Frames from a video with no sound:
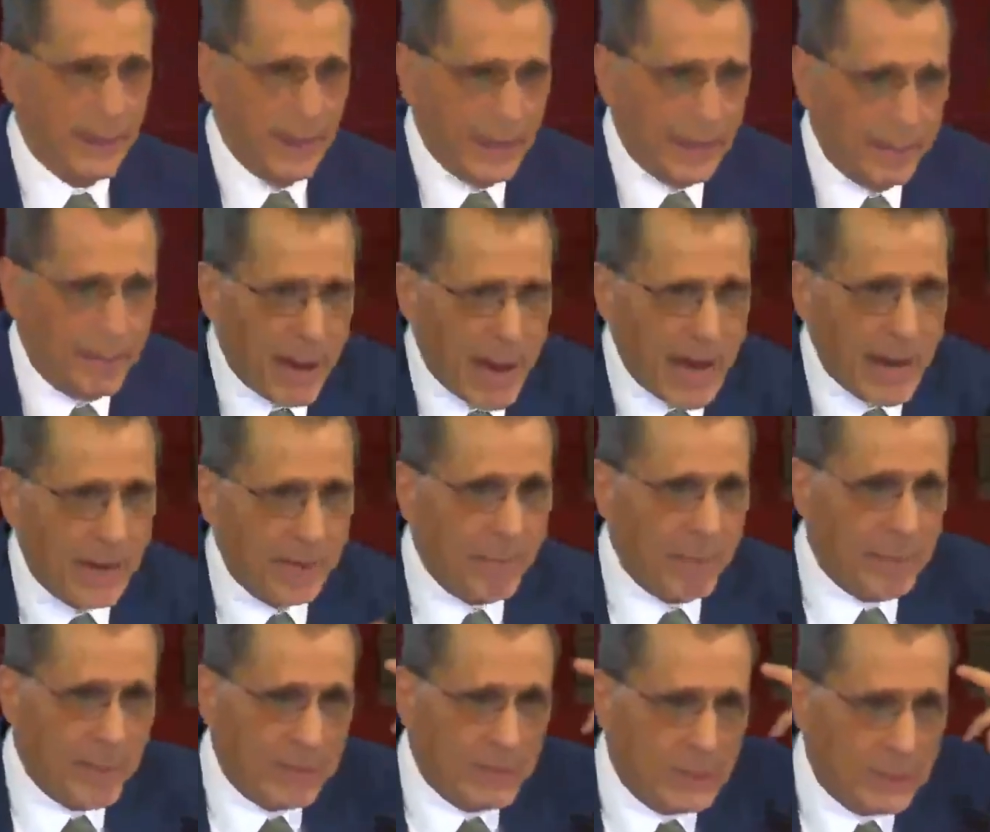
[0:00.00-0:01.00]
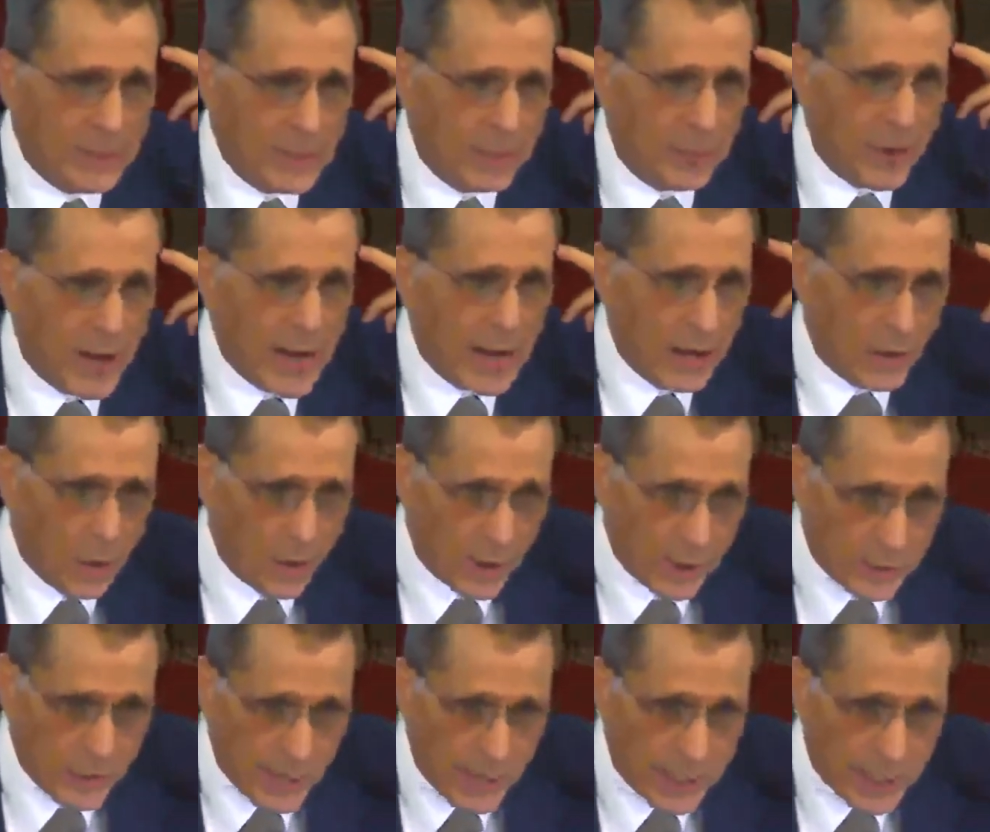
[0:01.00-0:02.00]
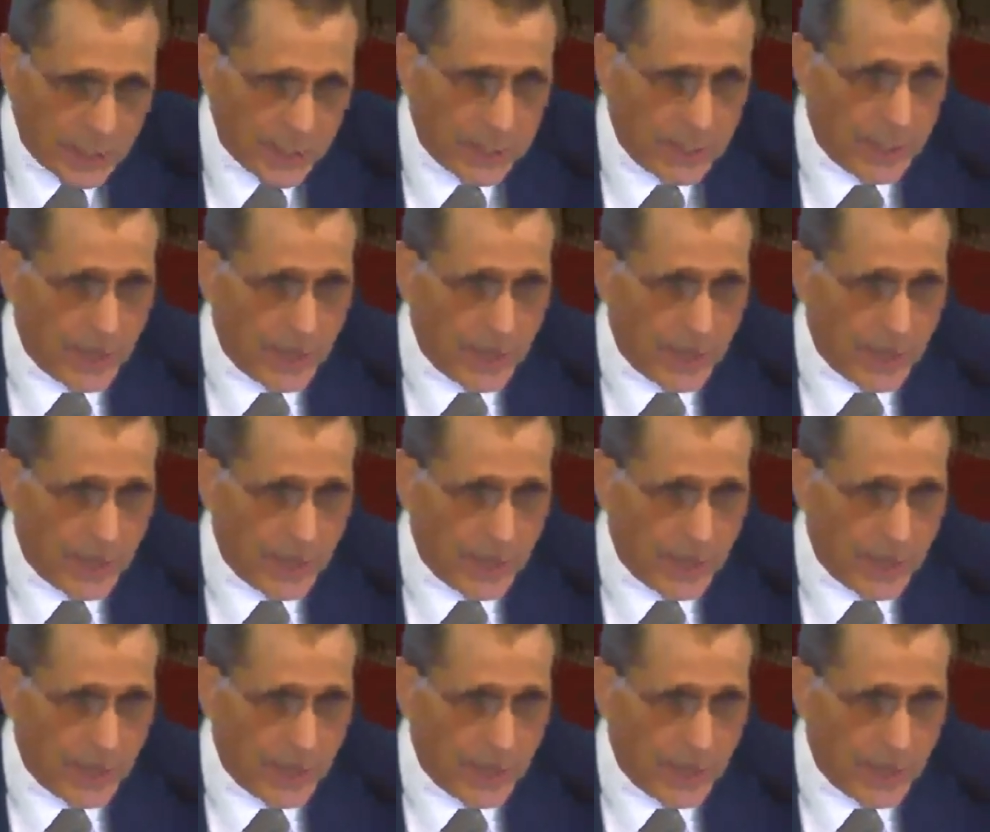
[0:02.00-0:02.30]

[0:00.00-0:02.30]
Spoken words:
in the body, but this is in the brain, noradrenaline.